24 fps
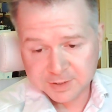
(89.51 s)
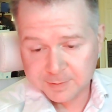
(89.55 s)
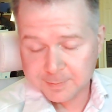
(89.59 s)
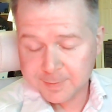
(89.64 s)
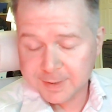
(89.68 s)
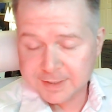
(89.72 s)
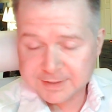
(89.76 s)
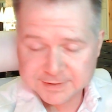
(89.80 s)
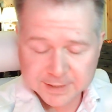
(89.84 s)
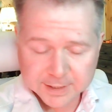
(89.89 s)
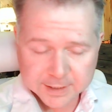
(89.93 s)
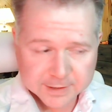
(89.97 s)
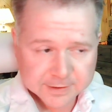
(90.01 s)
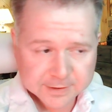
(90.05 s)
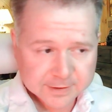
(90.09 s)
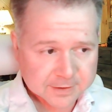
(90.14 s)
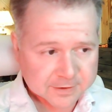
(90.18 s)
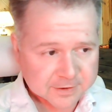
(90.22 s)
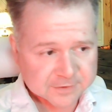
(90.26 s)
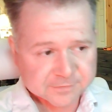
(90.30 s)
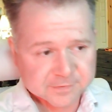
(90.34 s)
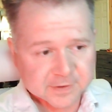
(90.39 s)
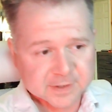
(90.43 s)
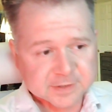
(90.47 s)
I'm not saying that
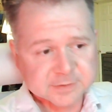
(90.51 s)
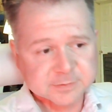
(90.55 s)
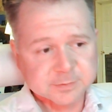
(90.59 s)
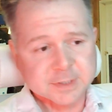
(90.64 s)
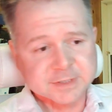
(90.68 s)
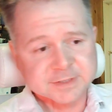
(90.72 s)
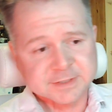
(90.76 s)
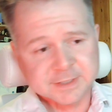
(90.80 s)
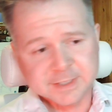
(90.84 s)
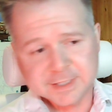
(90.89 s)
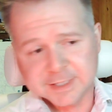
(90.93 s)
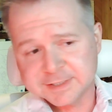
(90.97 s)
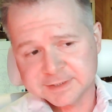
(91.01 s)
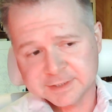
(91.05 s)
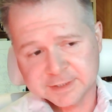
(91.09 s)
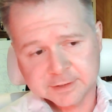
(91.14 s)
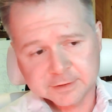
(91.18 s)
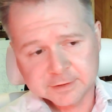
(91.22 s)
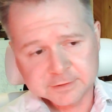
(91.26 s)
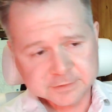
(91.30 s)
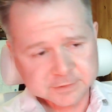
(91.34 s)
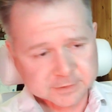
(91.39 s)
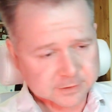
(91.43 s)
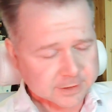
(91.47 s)
this vice president isn't
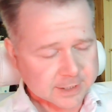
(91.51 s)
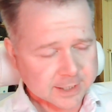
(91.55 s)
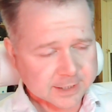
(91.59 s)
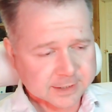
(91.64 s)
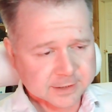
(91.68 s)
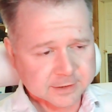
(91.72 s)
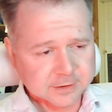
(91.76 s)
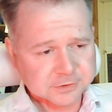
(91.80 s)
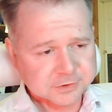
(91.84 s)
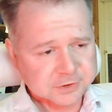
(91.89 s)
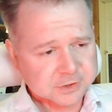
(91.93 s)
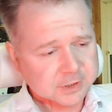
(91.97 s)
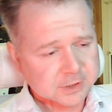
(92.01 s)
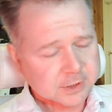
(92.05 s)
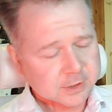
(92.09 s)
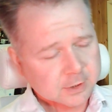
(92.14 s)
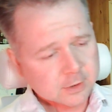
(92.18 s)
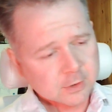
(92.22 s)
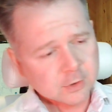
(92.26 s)
guilty or not guilty,